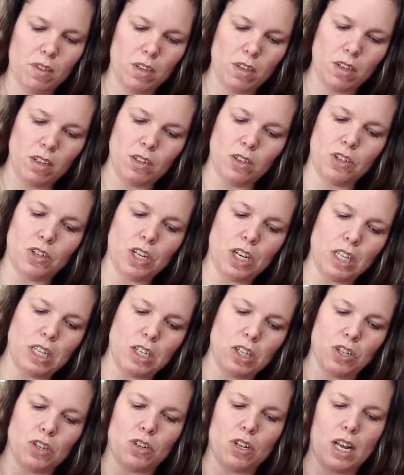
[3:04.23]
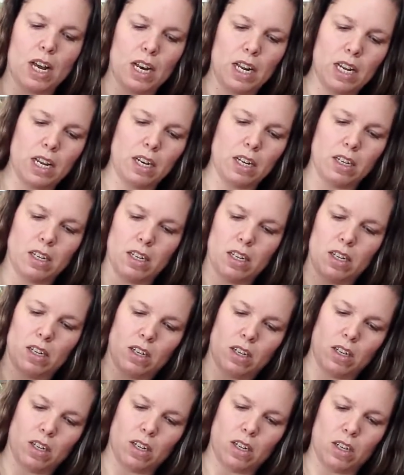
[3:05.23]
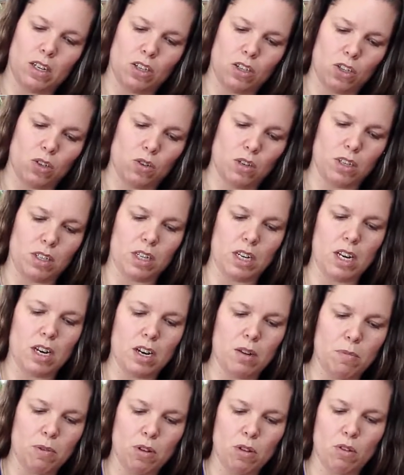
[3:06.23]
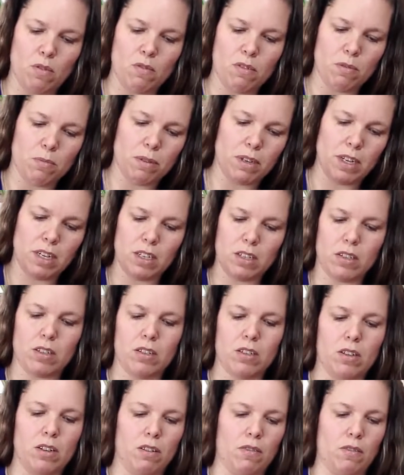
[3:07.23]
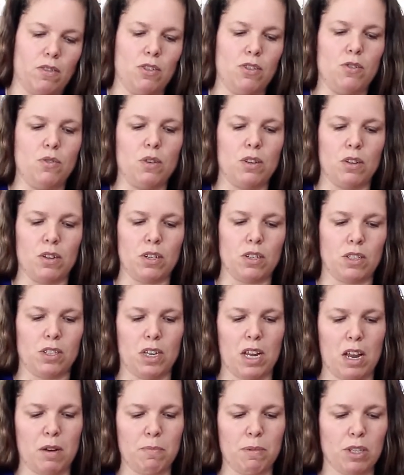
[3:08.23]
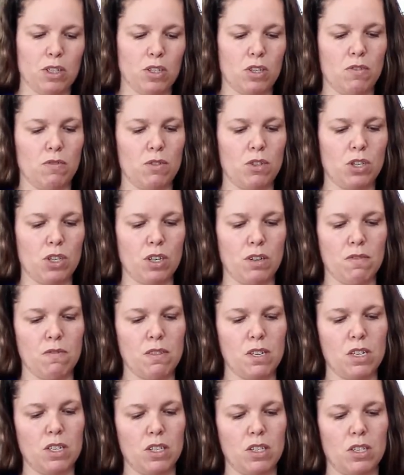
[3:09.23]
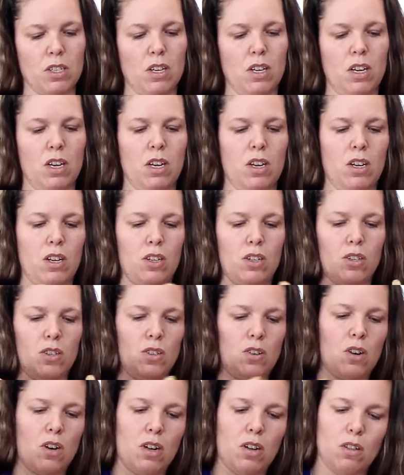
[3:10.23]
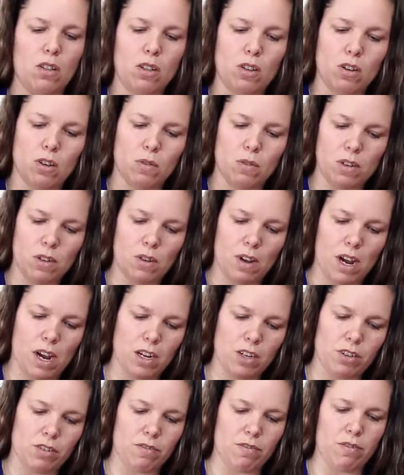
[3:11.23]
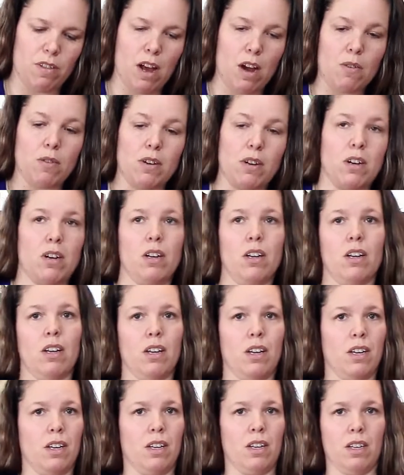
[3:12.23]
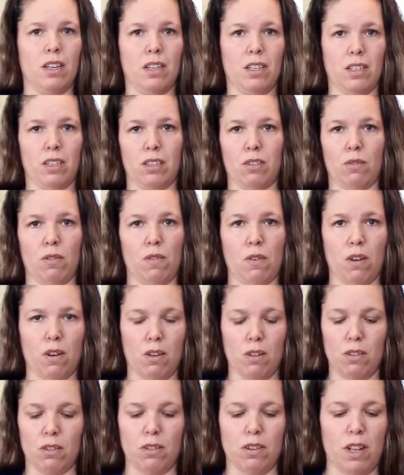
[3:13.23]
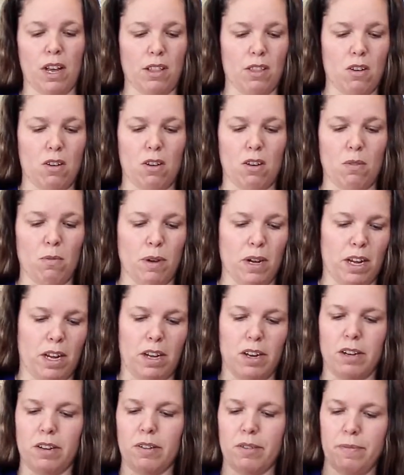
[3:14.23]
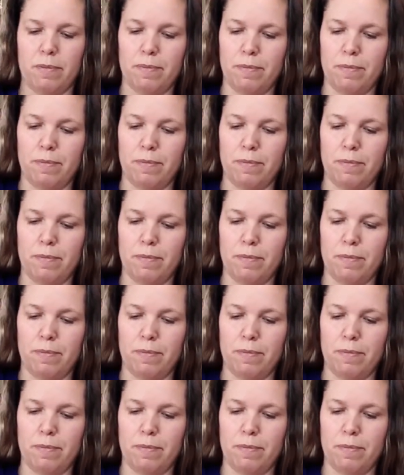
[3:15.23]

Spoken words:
Let's gently stir that in so it doesn't end up all over the place. If you're doing a stand mixer version of this, start out low when you add your flour. So we've all learned that the hard way, huh?